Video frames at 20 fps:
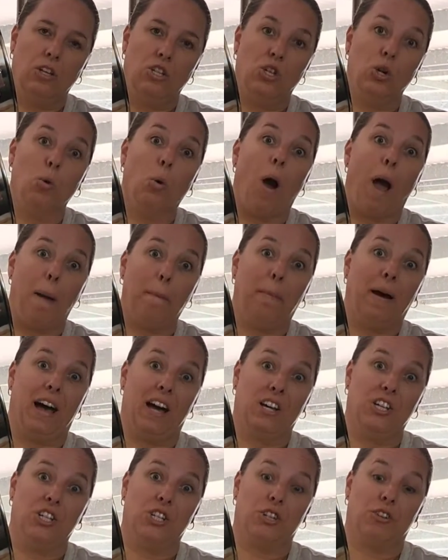do I
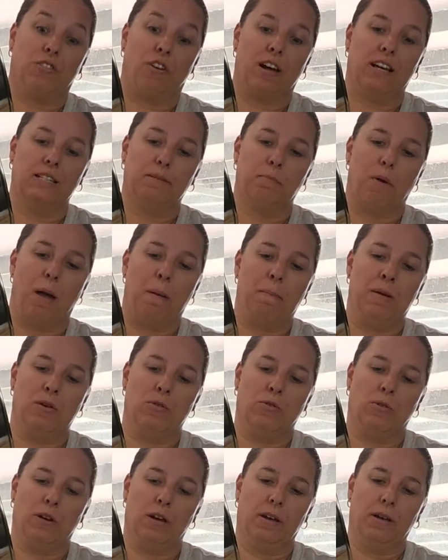pasteurize my
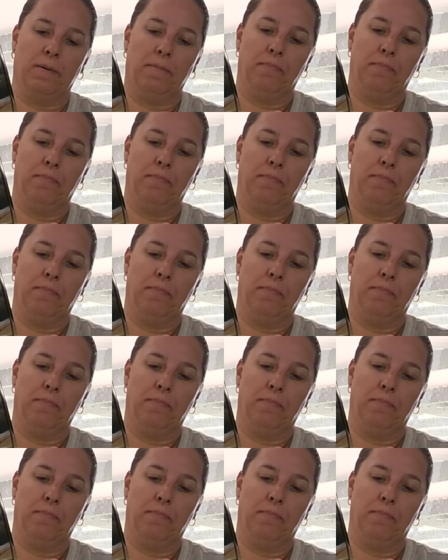milk?